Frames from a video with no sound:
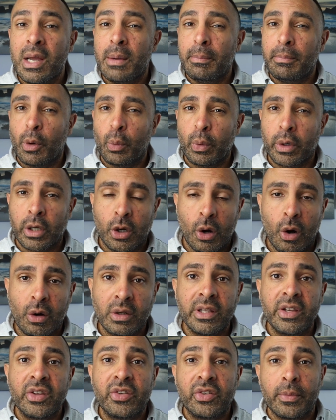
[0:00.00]
But
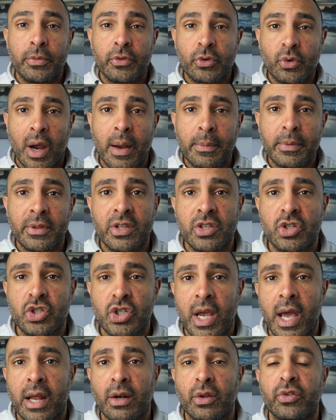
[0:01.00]
regardless, subscribe to this
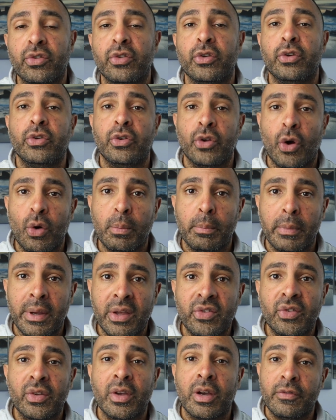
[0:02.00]
channel so you don't
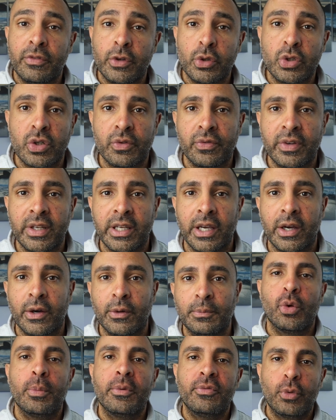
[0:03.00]
miss a future video.
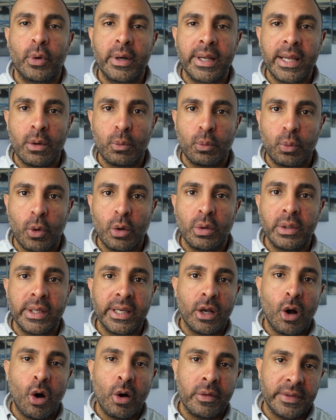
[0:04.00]
So before I get
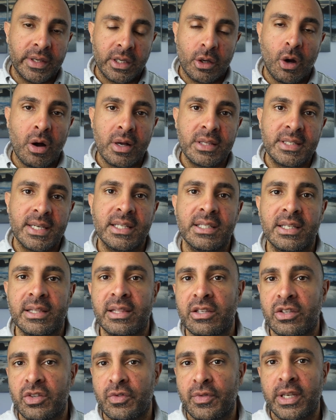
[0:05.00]
rolling on the content of
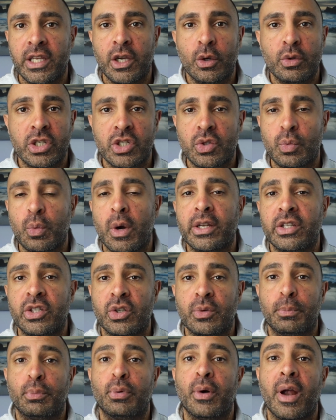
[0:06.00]
this video, just want
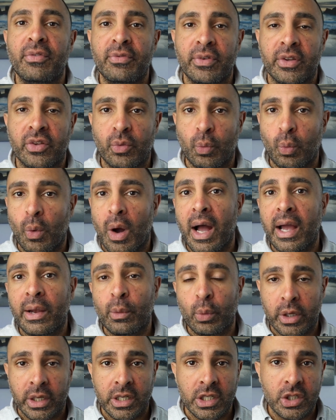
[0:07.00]
to preface why
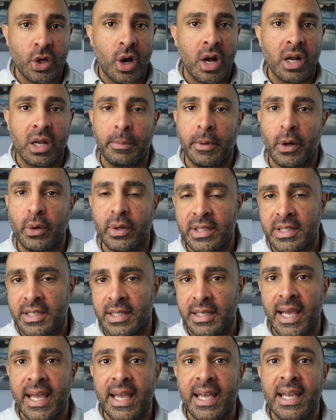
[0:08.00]
we're going to talk about it
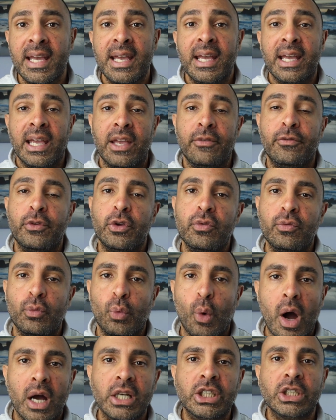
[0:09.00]
today. If you've
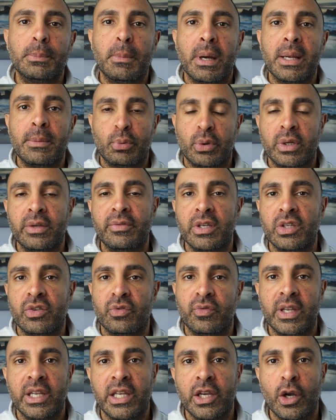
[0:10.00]
watched my previous
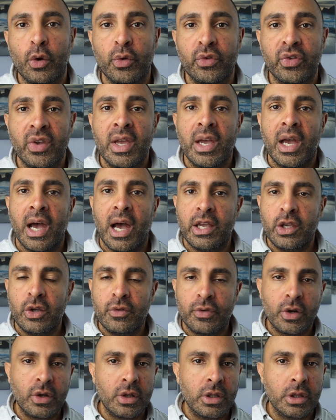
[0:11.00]
videos, you've
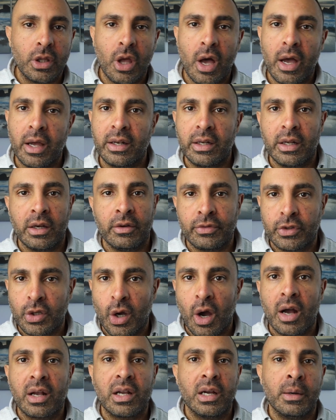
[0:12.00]
heard a lot of
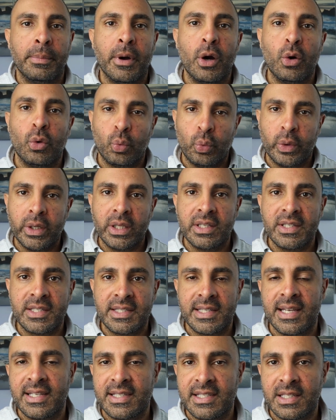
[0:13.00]
talk about real
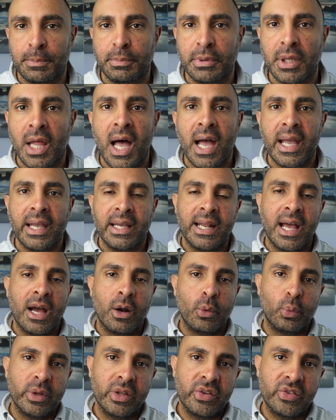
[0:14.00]
estate supply and
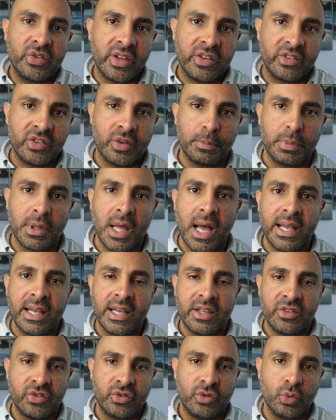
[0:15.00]
how real estate supply
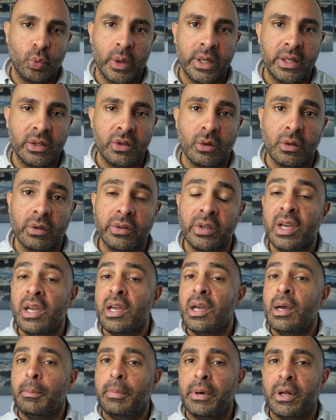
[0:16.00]
has dwindled,
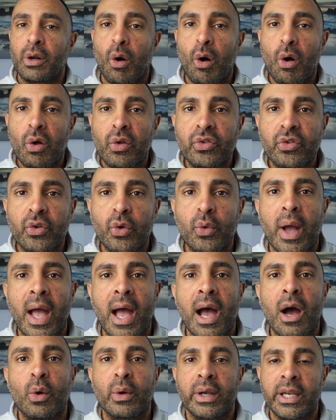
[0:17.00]
but also
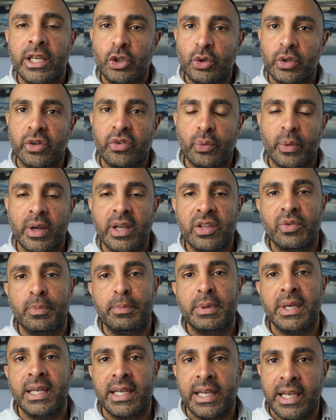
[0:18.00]
how interest rates
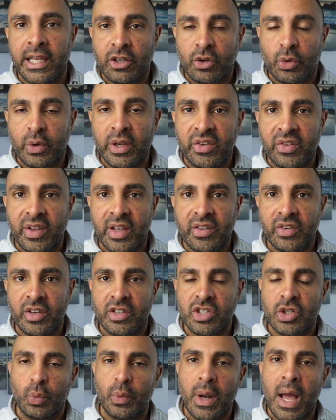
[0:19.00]
being increased at
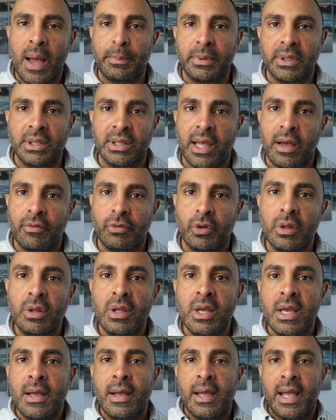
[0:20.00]
such a rapid level
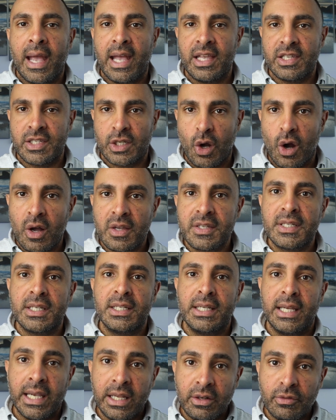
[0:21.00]
has caused
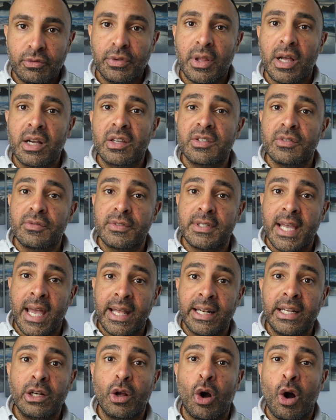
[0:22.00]
an influx of
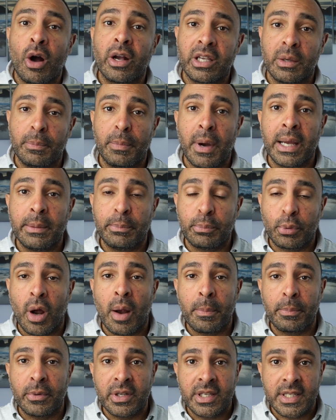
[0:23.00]
tenant-occupied
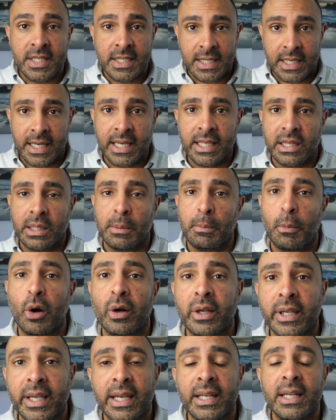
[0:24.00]
properties to hit the
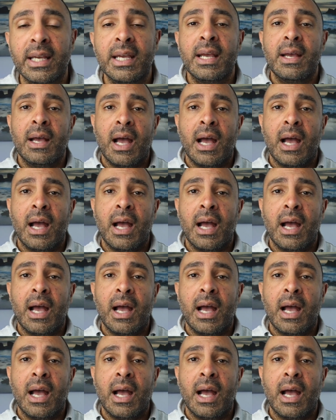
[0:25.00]
market.